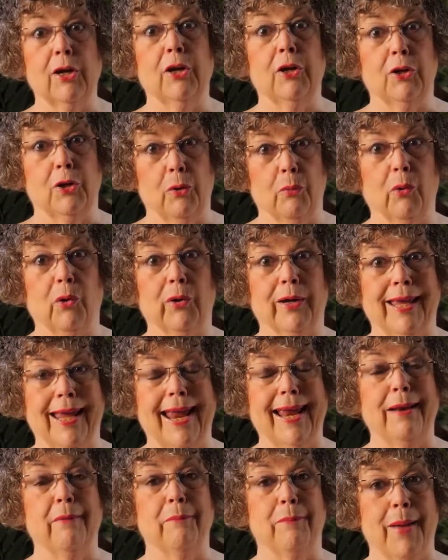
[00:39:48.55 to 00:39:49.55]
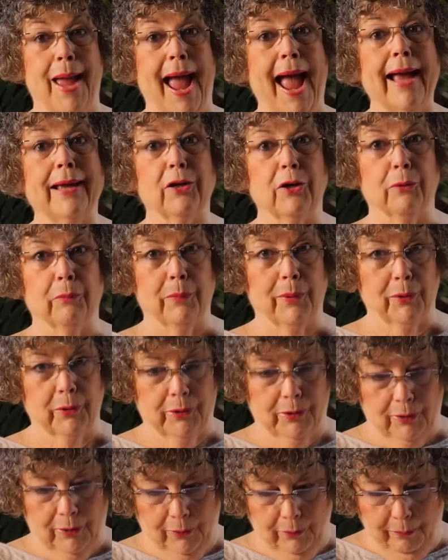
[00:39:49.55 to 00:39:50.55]
you will gain back your
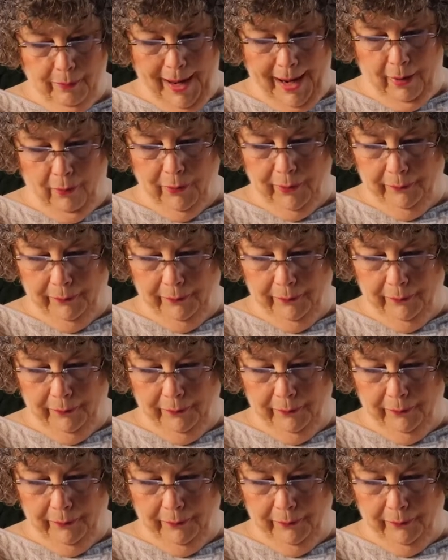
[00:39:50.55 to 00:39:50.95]
personal power.